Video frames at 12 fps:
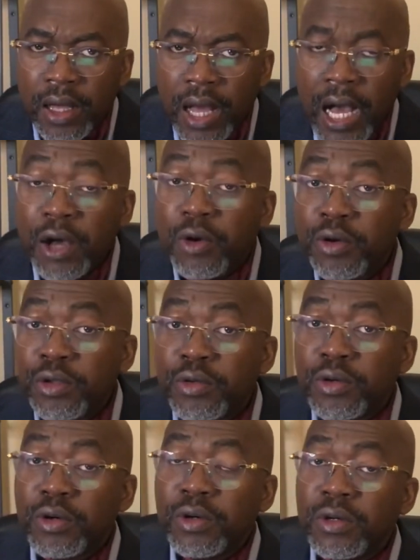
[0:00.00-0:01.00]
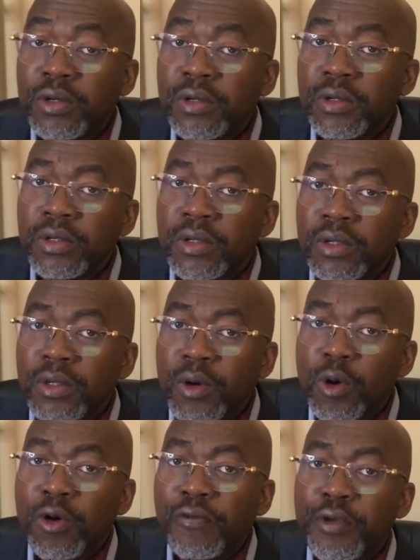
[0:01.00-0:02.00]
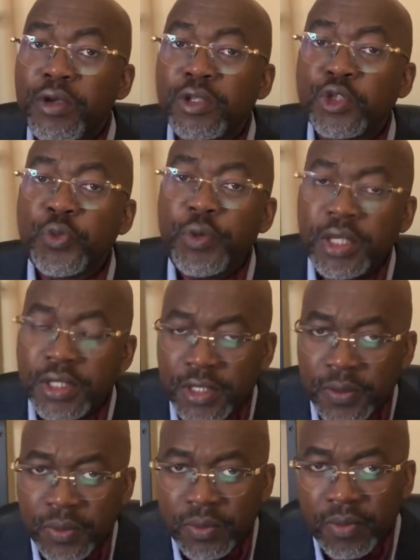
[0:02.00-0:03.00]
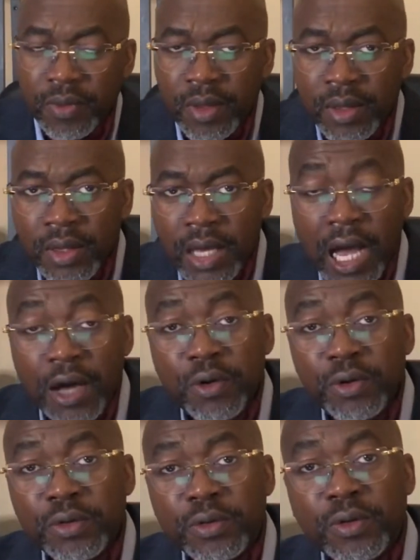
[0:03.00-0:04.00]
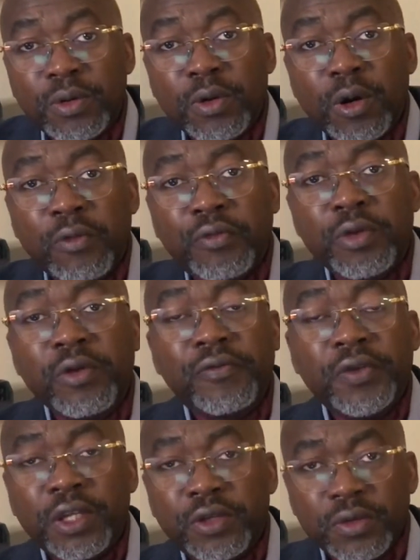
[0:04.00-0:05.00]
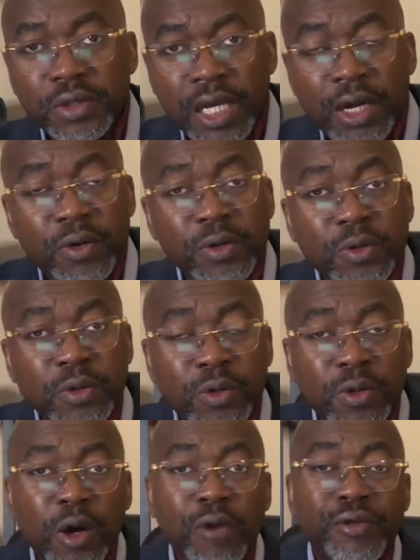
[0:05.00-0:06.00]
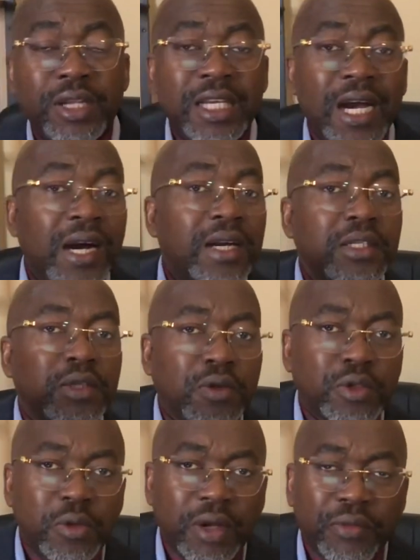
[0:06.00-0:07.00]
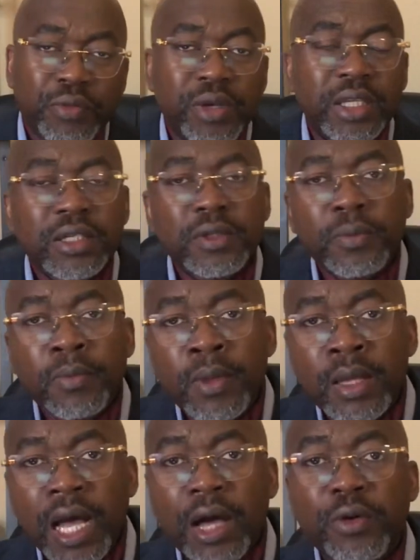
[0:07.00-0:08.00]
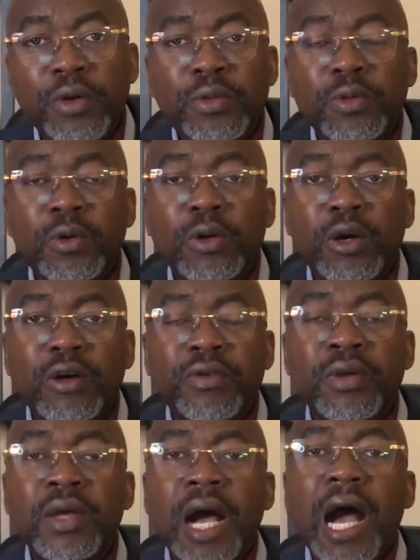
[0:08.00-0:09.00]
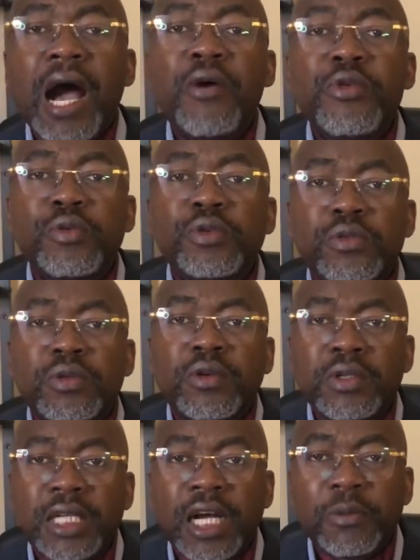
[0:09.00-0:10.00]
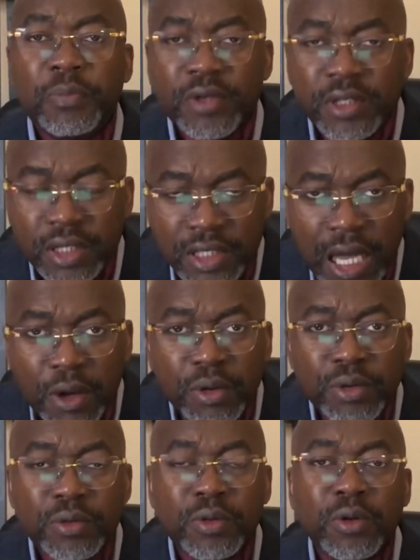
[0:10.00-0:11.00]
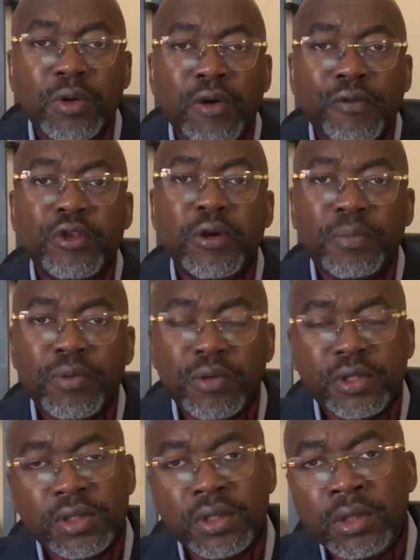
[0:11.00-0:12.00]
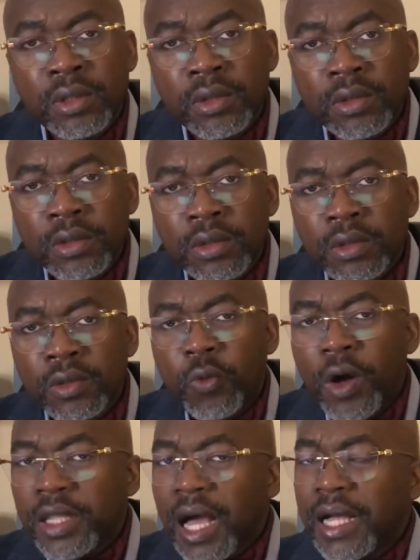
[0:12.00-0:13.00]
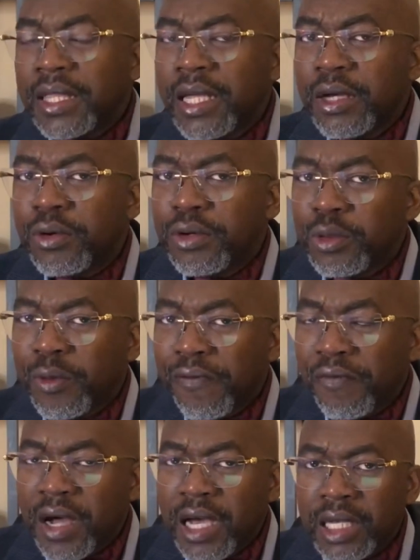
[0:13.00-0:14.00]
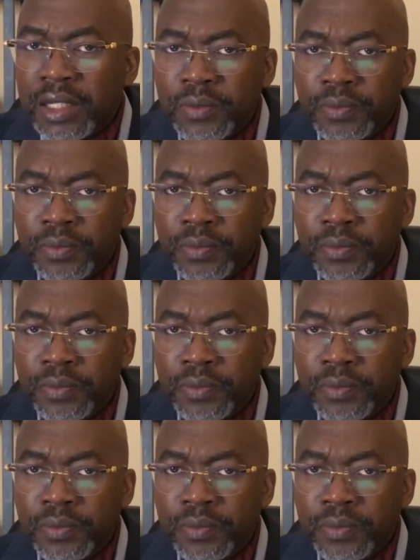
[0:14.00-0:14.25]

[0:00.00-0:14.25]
are going to go over your tweets, are going to go over your videos, are going to go over the articles you have written, are going to go over how you used to conduct business, are going to go over your books, what are they going to find?